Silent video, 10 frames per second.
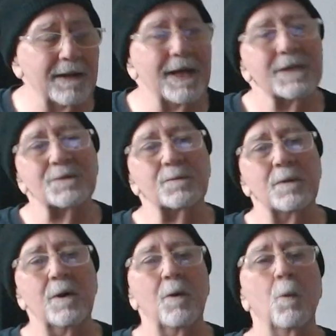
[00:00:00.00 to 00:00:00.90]
And that's
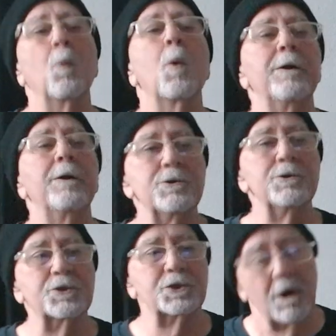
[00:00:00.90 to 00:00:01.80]
where
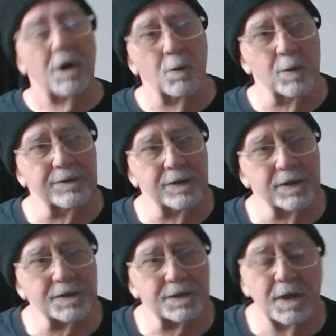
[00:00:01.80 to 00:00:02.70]
you start with
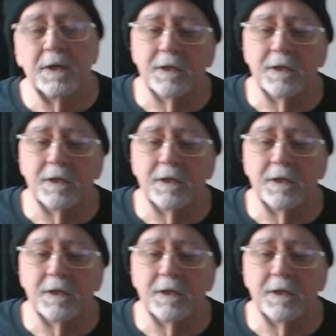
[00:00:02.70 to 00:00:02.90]
this.